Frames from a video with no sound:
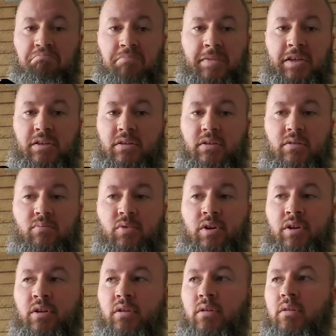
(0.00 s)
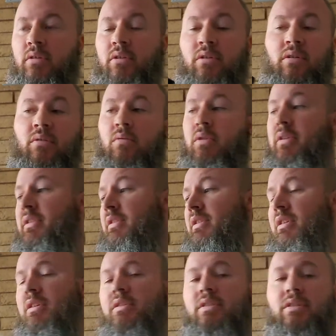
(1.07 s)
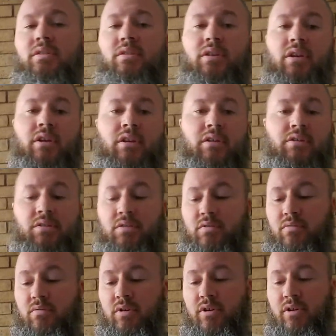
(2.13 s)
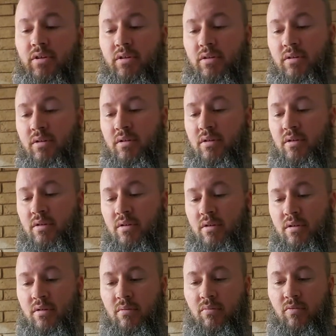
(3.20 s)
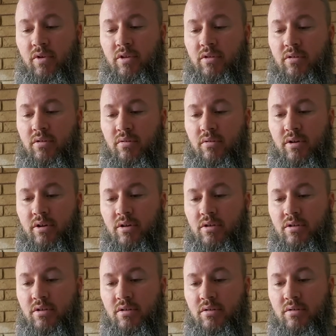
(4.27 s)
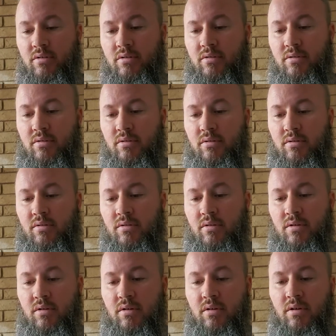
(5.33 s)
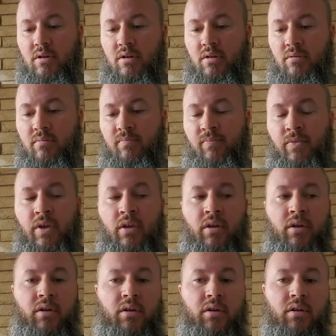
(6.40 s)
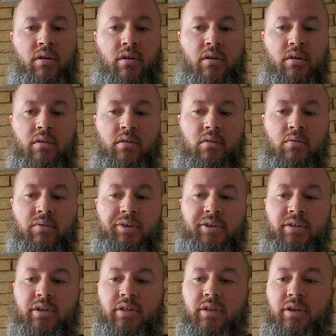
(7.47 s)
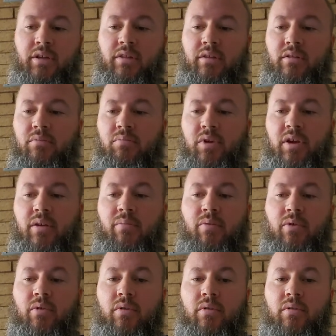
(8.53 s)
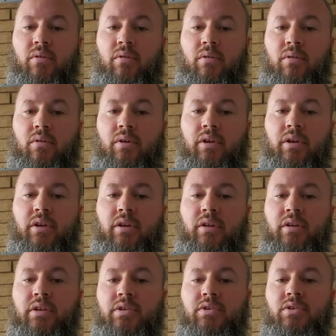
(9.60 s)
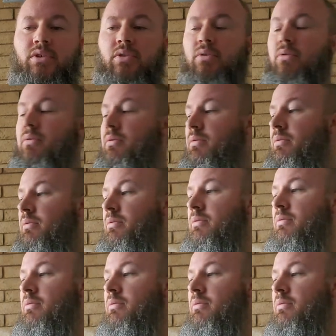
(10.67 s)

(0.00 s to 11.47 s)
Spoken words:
Get to spraying. You're gonna want to stay 6 to 8 inches away. Read the directions. The reason I like this paper is you